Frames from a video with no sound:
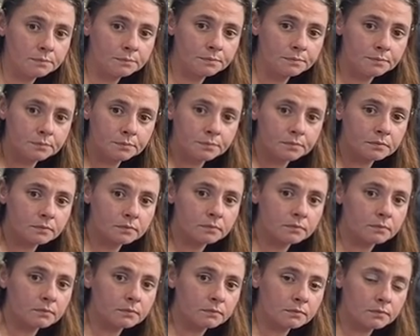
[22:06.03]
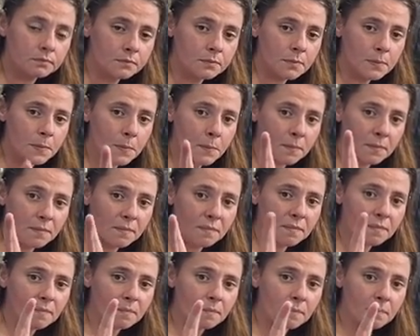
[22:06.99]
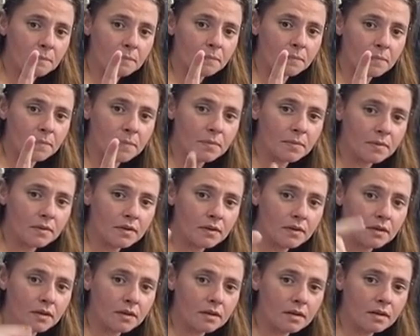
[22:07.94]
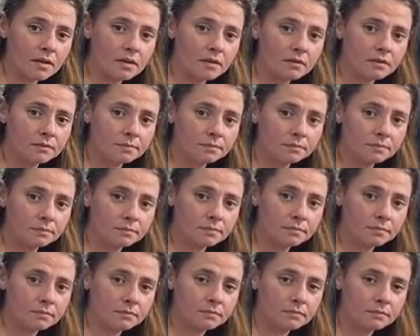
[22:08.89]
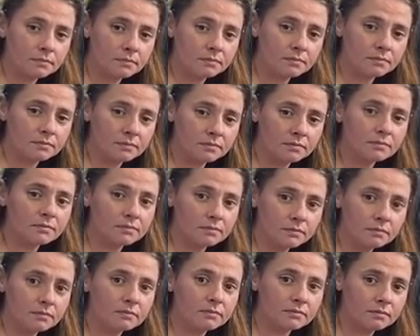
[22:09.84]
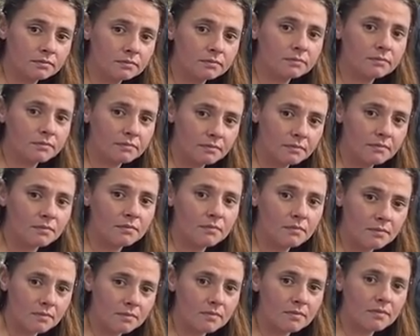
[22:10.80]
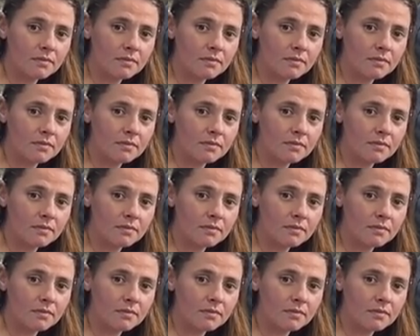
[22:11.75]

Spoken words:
The person shown says nothing.